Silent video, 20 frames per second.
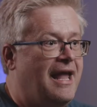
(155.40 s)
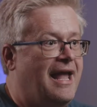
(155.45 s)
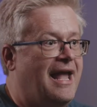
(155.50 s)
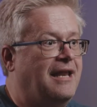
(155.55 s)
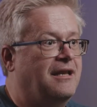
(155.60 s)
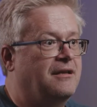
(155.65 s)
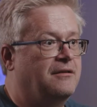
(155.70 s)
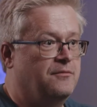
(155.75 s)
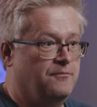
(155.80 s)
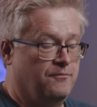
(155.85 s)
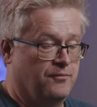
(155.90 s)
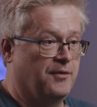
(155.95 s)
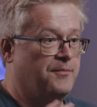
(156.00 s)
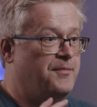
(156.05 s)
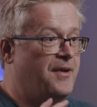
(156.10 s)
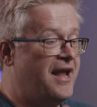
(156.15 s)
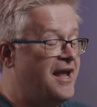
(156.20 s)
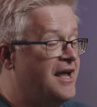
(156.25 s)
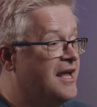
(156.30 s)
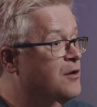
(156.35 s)
and
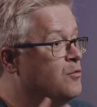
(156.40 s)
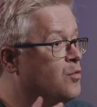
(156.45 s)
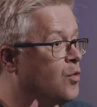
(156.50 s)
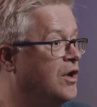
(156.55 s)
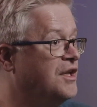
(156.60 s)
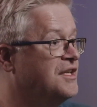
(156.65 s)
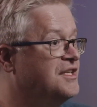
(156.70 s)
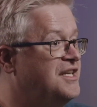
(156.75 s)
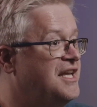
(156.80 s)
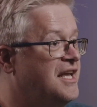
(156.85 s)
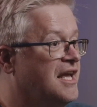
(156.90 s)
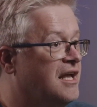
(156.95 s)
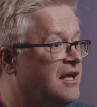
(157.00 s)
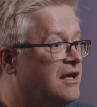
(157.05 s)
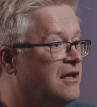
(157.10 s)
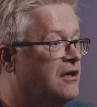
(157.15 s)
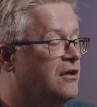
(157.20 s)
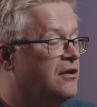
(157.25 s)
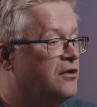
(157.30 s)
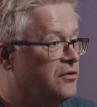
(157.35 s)
prepare in one year
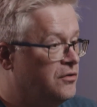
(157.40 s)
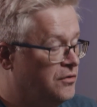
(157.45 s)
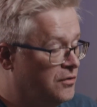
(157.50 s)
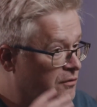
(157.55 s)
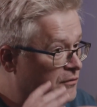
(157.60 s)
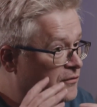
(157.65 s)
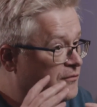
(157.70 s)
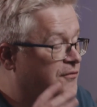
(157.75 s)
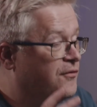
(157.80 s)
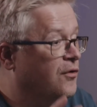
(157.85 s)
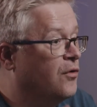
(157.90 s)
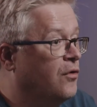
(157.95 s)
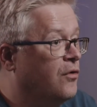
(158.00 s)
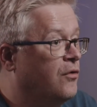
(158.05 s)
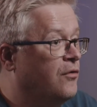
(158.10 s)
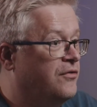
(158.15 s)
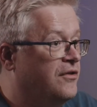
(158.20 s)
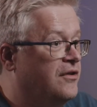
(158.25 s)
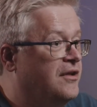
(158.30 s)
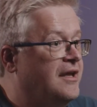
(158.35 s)
you
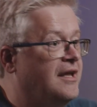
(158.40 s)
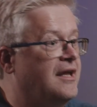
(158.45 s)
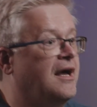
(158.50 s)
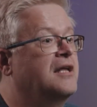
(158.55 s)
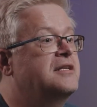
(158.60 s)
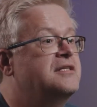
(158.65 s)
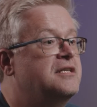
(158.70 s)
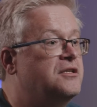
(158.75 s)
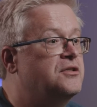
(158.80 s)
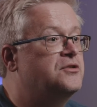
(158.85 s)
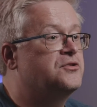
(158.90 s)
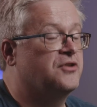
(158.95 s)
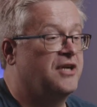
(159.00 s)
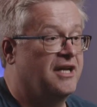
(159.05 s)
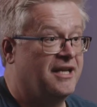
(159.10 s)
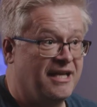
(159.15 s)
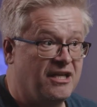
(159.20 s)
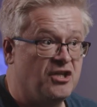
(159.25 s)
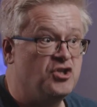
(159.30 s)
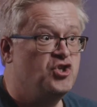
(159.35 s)
for the IT industry
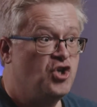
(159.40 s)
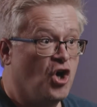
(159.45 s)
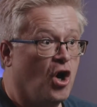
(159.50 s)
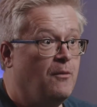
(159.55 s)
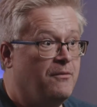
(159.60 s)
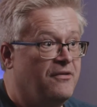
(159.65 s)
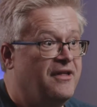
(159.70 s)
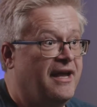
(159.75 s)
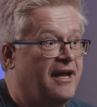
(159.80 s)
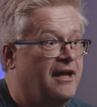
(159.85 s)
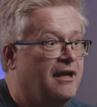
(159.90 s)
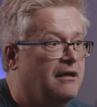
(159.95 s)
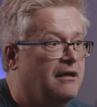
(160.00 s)
and get a job there.